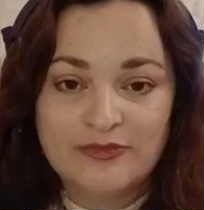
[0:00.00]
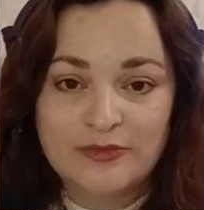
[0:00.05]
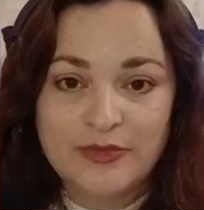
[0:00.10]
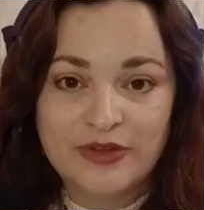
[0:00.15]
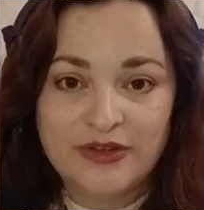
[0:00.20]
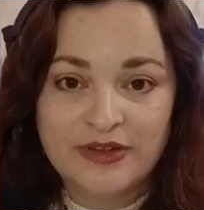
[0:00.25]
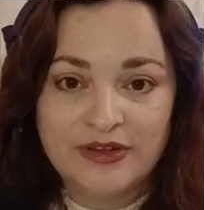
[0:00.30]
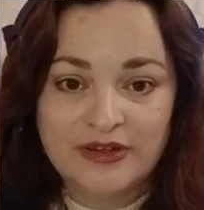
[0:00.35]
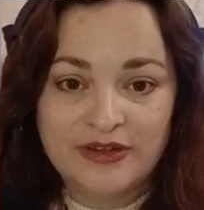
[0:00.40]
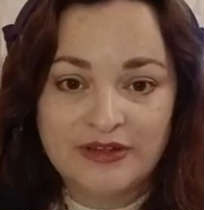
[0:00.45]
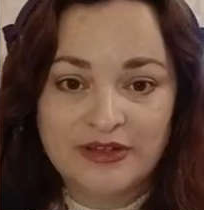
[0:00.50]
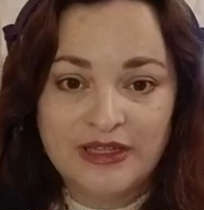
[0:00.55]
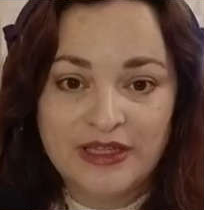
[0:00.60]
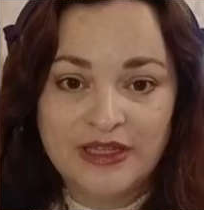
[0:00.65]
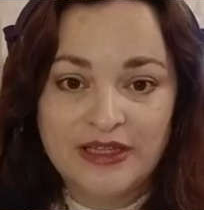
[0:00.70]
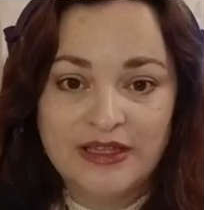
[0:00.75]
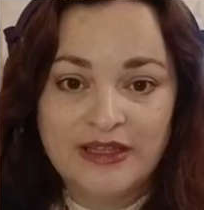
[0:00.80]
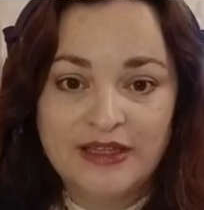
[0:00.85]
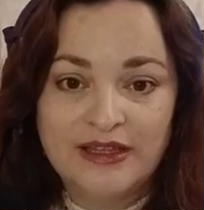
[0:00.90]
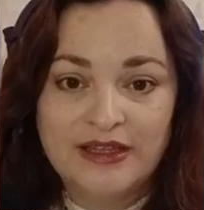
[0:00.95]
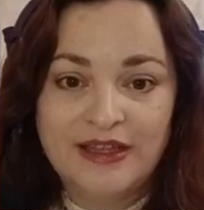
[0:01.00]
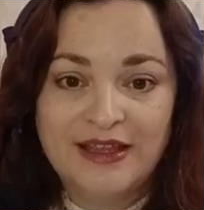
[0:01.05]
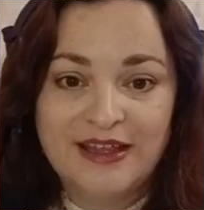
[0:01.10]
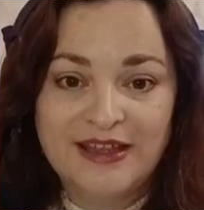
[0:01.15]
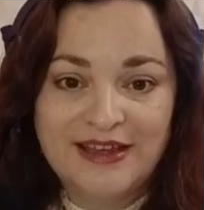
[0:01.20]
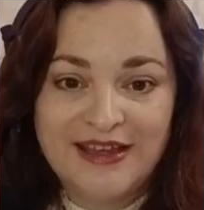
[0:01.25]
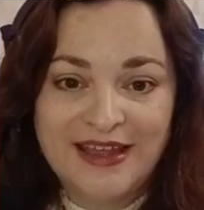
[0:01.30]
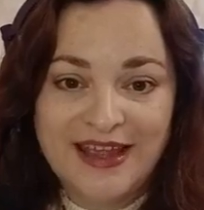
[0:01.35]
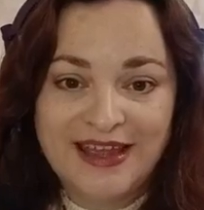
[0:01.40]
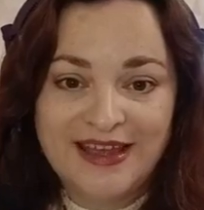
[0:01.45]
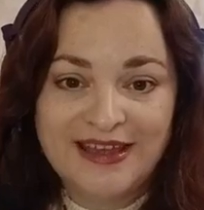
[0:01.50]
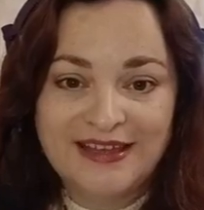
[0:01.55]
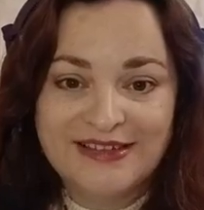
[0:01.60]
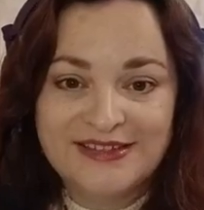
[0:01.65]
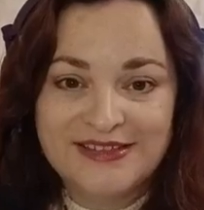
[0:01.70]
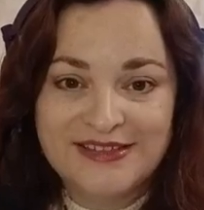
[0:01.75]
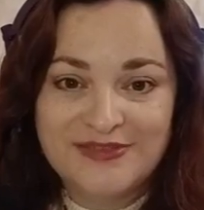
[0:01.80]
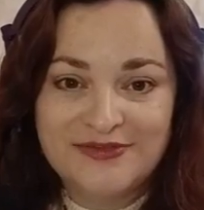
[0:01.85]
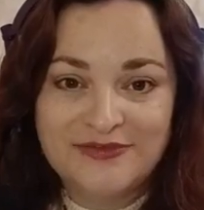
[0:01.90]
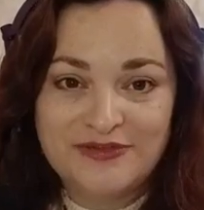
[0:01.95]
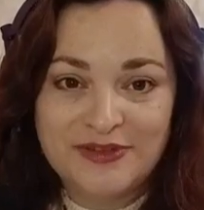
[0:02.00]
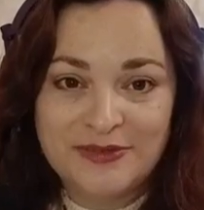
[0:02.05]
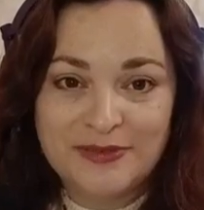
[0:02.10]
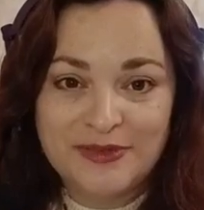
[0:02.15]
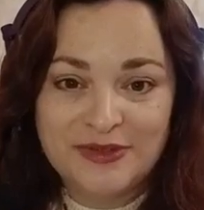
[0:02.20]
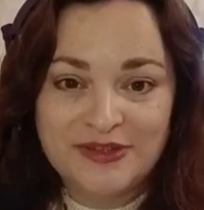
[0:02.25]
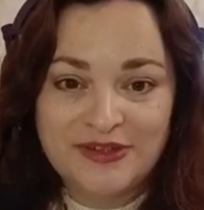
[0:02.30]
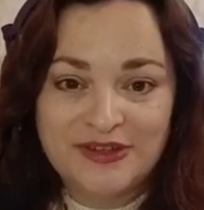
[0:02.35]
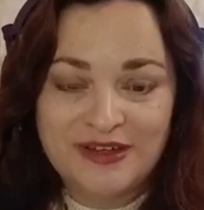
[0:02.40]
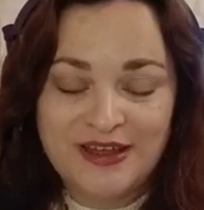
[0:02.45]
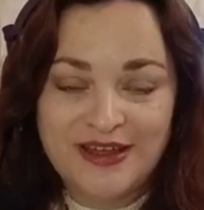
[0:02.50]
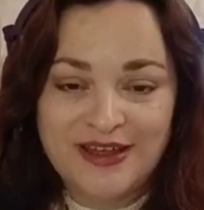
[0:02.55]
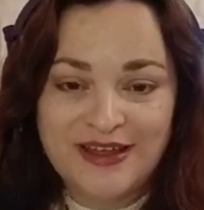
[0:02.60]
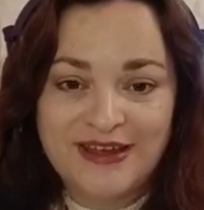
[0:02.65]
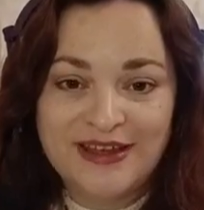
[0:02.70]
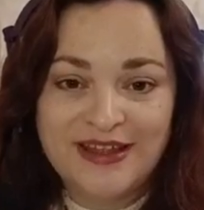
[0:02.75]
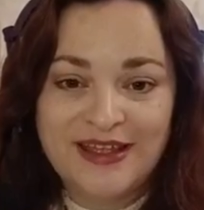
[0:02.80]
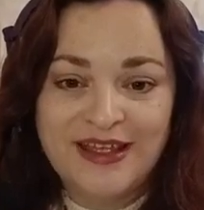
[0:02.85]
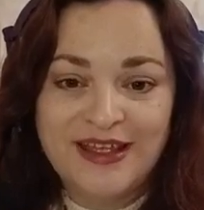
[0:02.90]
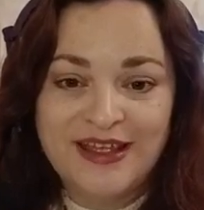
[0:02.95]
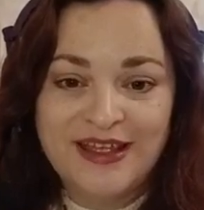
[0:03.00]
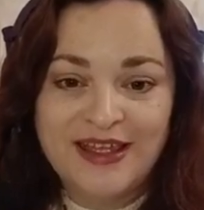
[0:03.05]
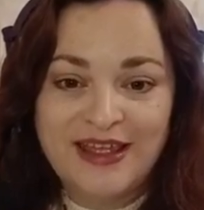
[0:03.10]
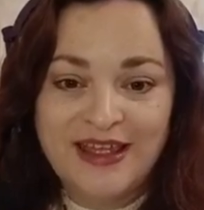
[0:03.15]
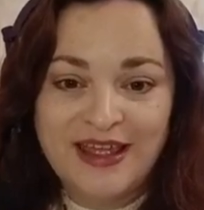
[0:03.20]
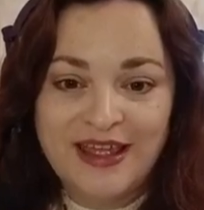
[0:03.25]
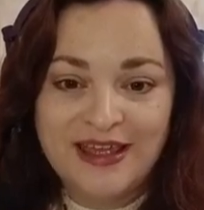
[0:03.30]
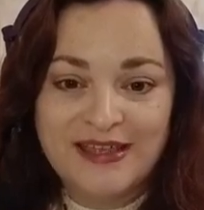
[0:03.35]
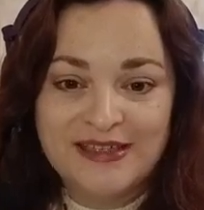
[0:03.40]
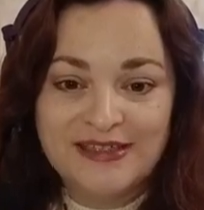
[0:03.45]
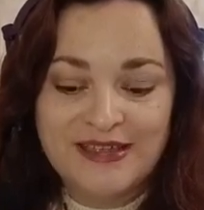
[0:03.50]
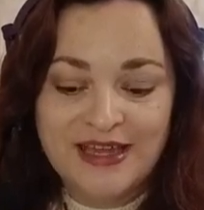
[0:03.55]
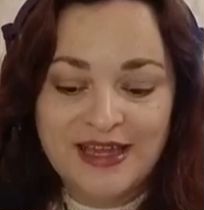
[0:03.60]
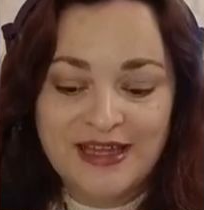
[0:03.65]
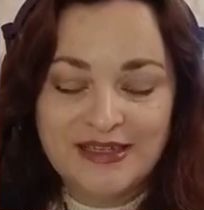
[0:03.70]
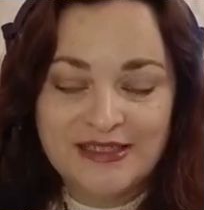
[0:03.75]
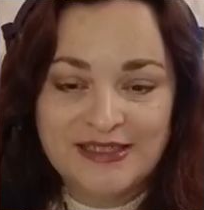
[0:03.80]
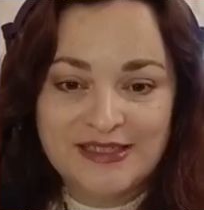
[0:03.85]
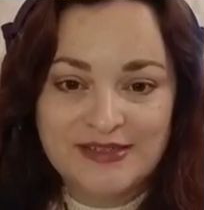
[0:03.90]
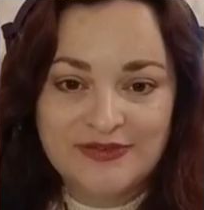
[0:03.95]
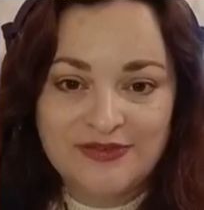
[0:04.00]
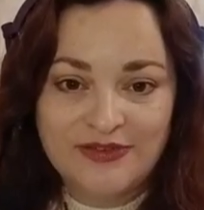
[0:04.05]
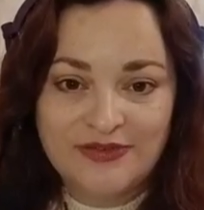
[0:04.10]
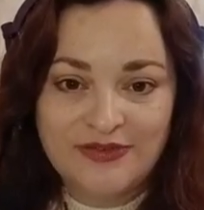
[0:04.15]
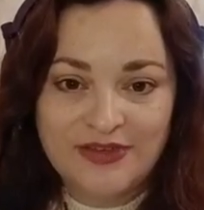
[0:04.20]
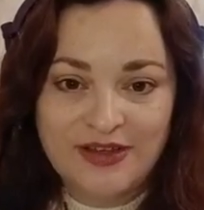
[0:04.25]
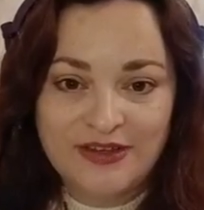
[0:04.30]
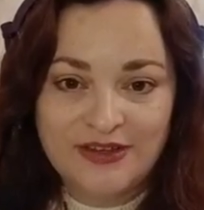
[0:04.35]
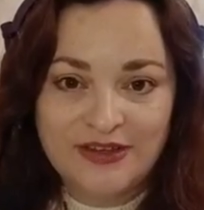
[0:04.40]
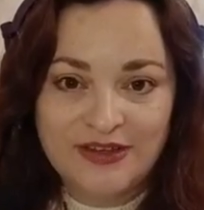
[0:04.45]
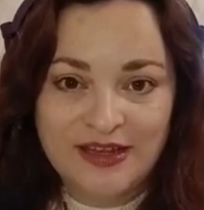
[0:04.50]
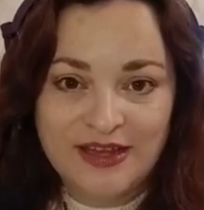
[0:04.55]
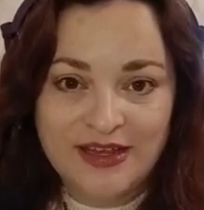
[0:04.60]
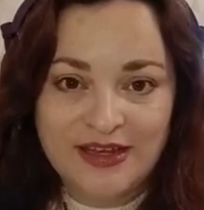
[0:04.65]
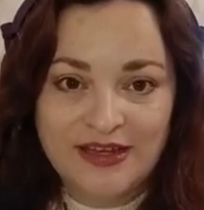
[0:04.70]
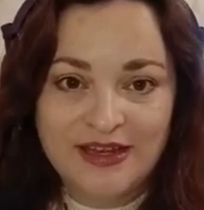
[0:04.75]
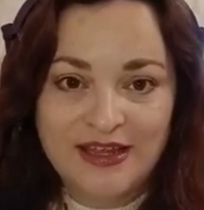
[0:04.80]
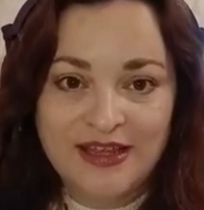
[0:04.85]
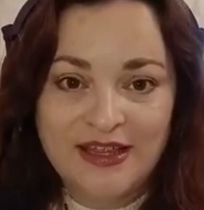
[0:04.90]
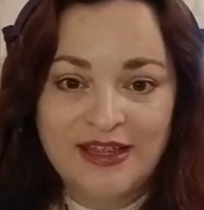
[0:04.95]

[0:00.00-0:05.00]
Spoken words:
Mother, inhale is of the Mother line, exhale is of the Father line.